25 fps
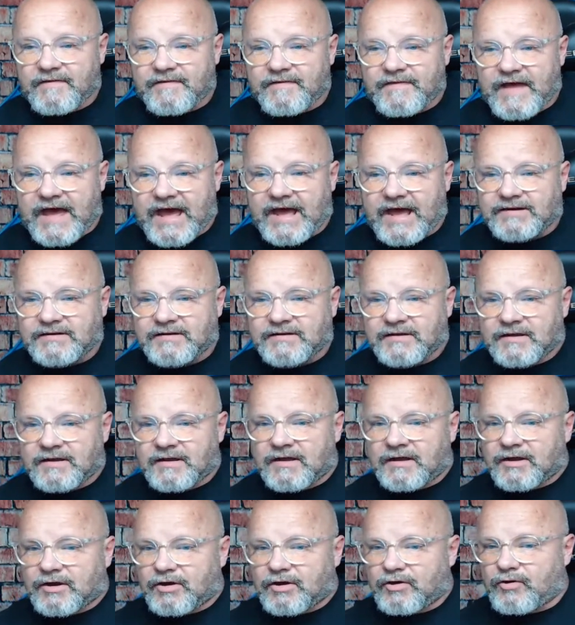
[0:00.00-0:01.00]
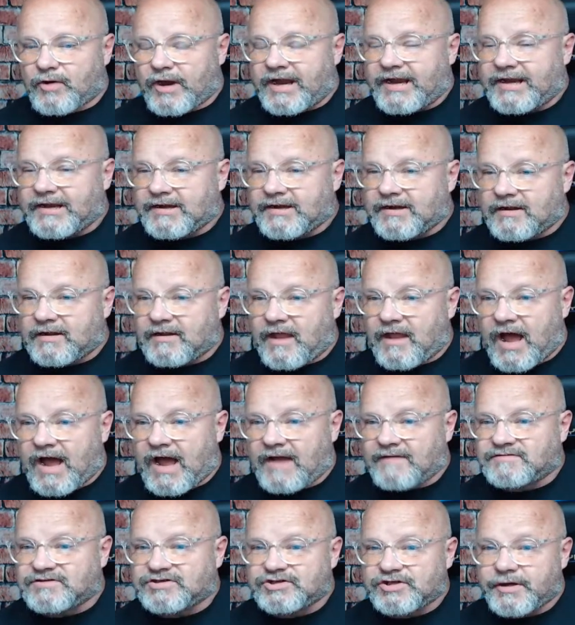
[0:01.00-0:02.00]
that great
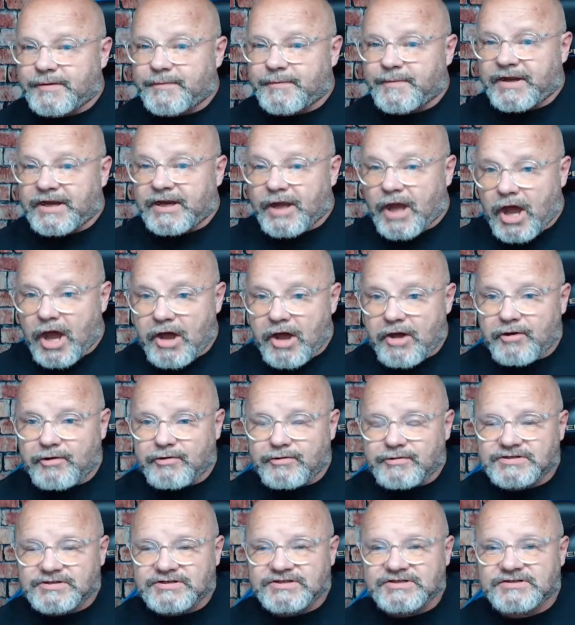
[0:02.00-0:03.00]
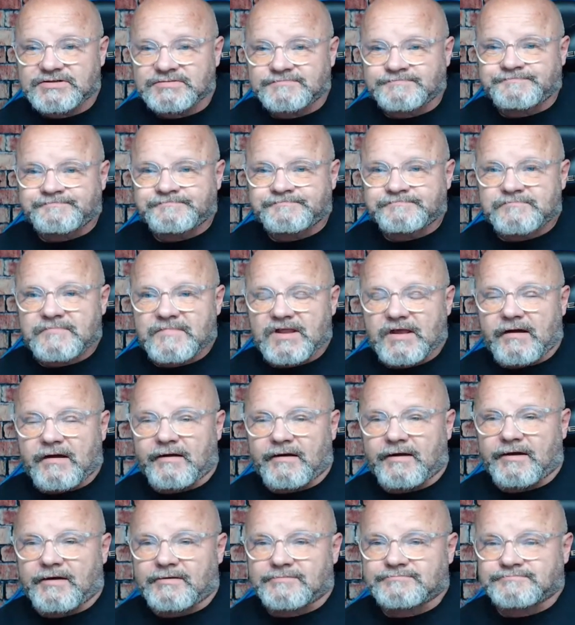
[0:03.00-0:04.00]
live streaming hoax
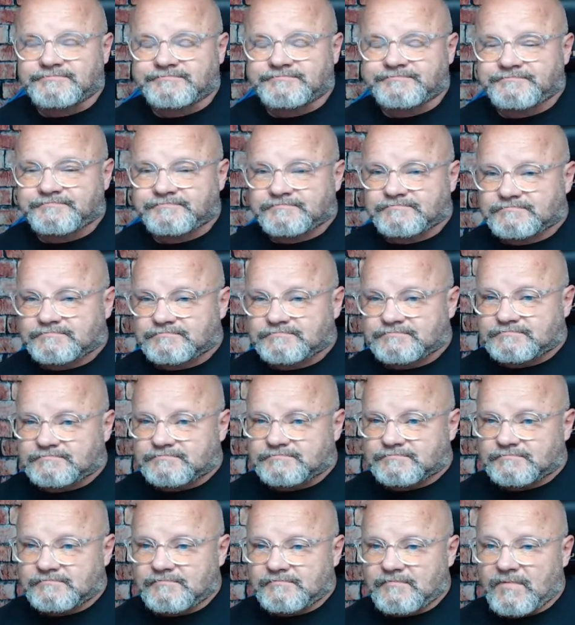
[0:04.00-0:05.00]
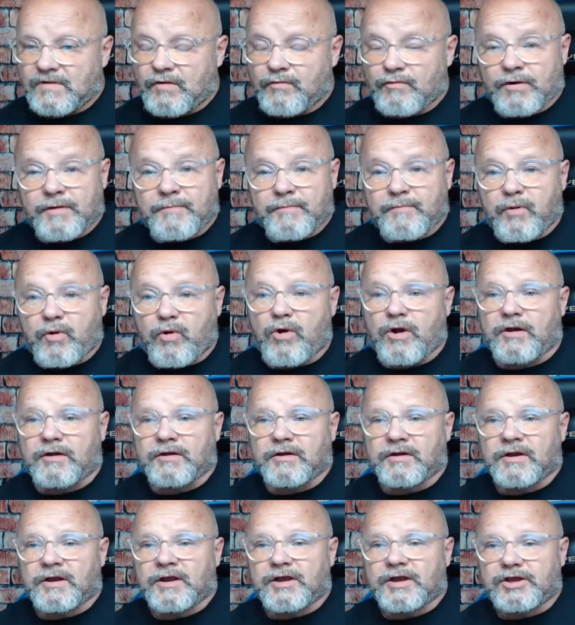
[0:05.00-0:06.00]
uh,
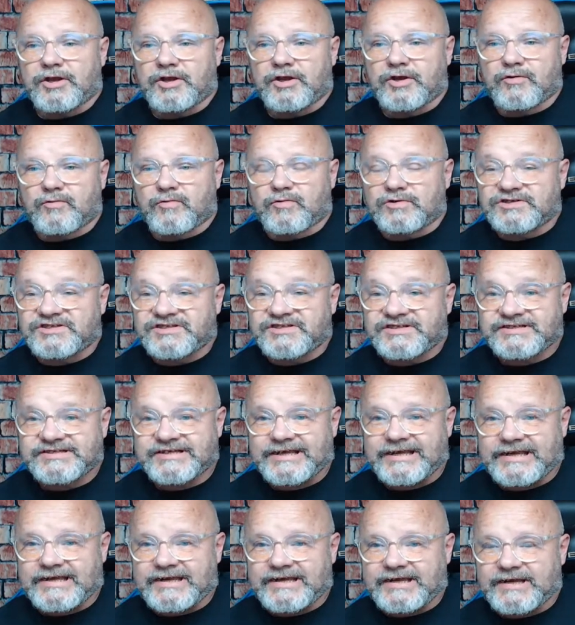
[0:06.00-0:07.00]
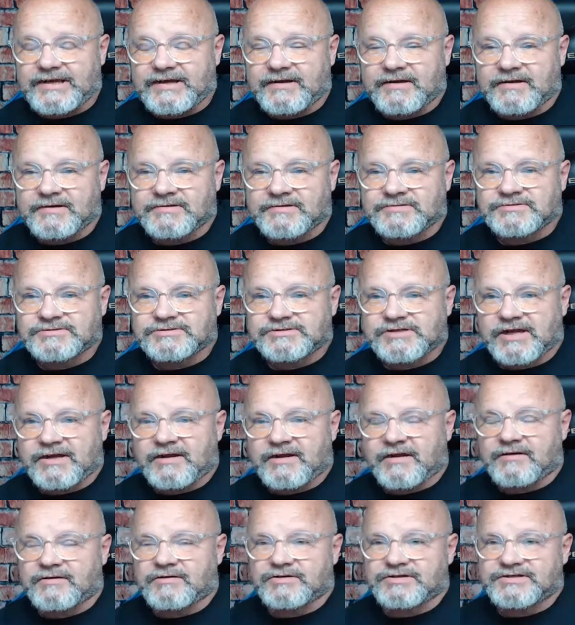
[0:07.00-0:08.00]
report. You will see
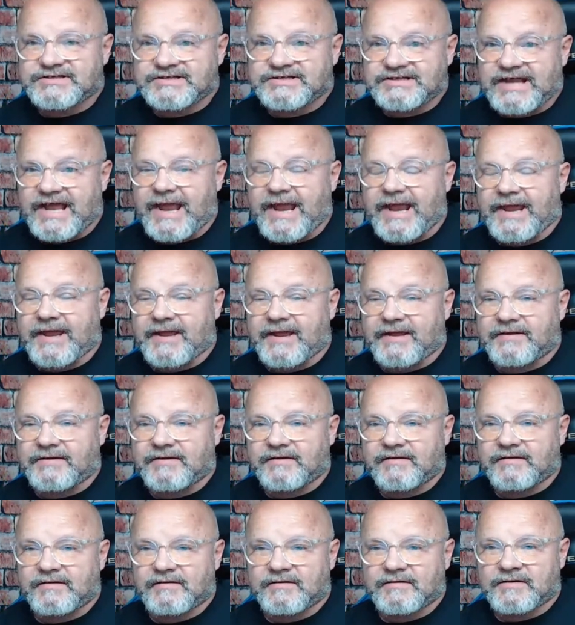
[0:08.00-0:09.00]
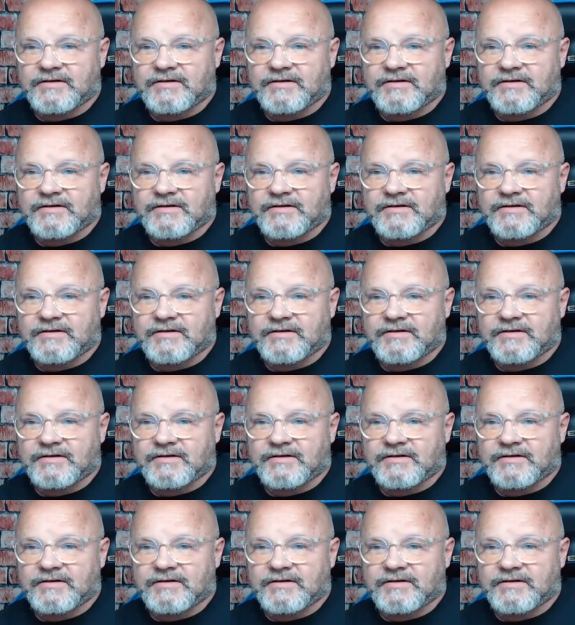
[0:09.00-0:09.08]
and understand,